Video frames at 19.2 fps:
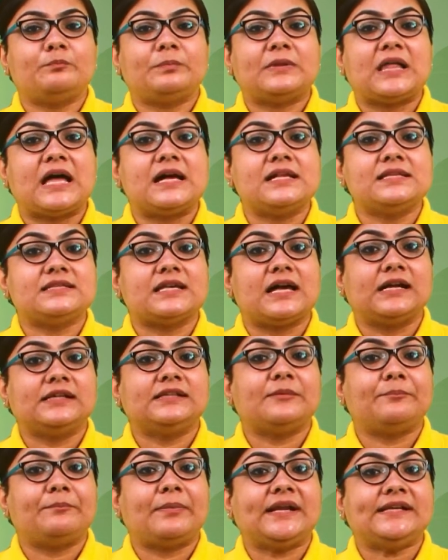plants are
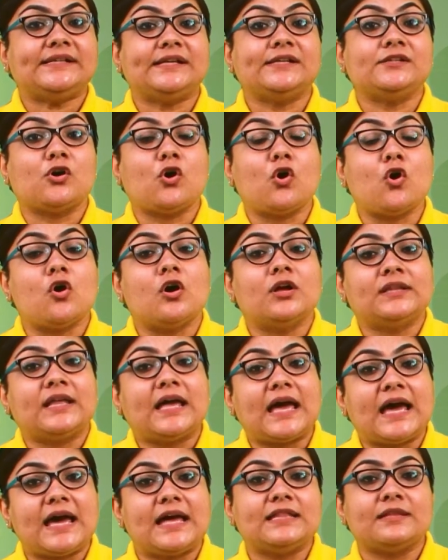dependent on
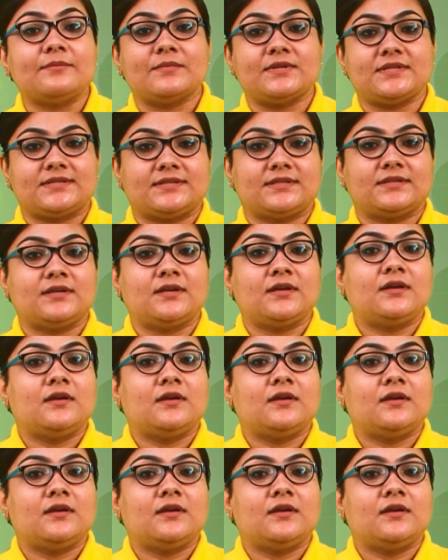animals.